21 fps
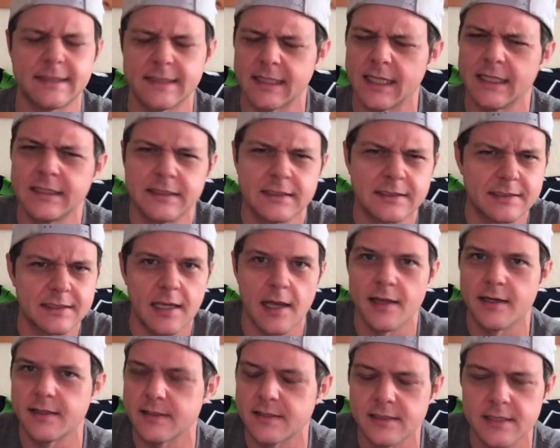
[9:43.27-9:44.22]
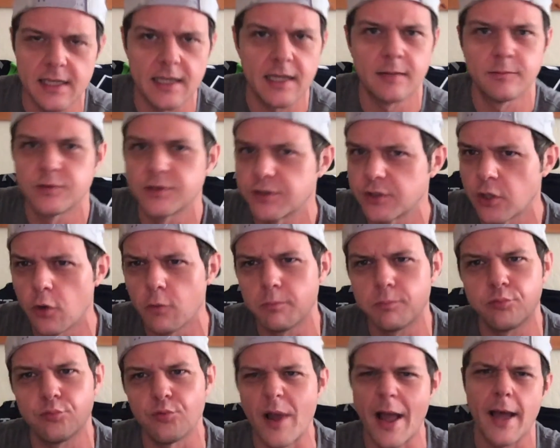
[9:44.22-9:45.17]
And I just gotta say, I'm so
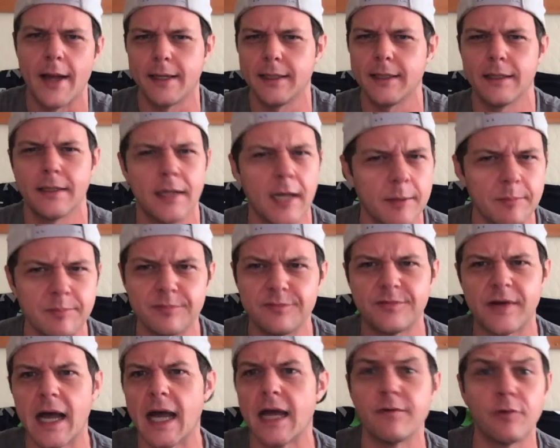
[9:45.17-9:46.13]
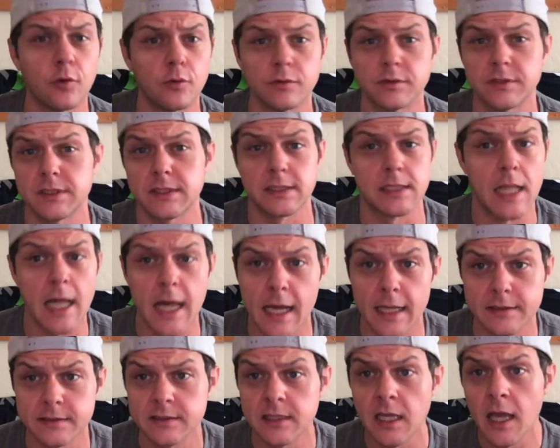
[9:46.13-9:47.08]
proud of you. Up 5
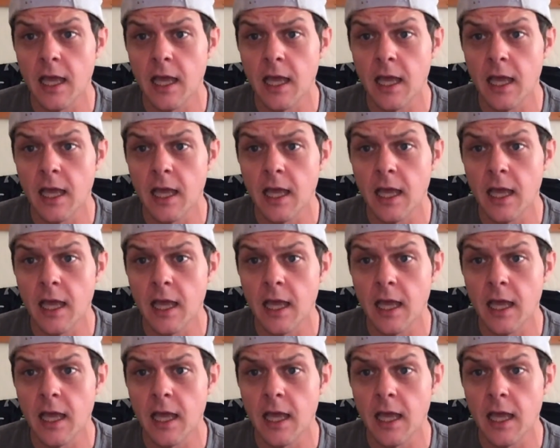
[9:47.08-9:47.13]
slots.